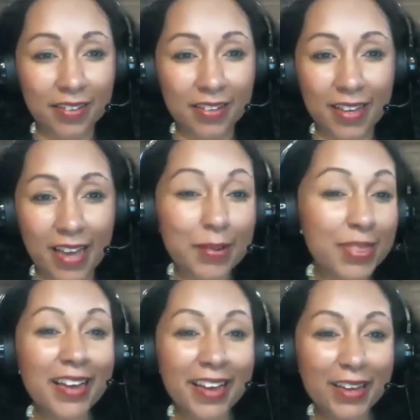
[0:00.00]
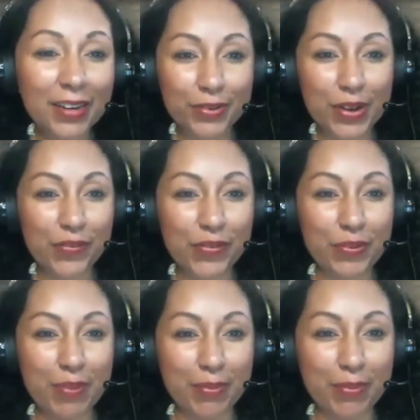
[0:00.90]
I mean, that, I don't know if you
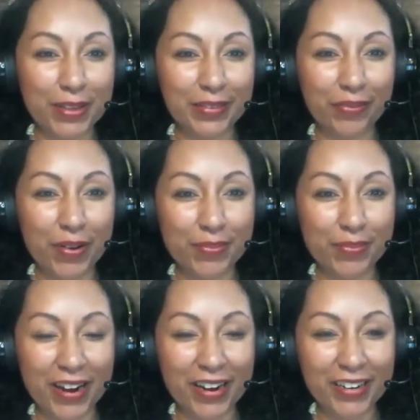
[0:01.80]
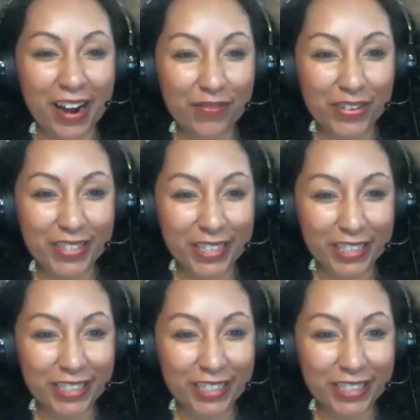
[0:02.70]
remember this from our conversation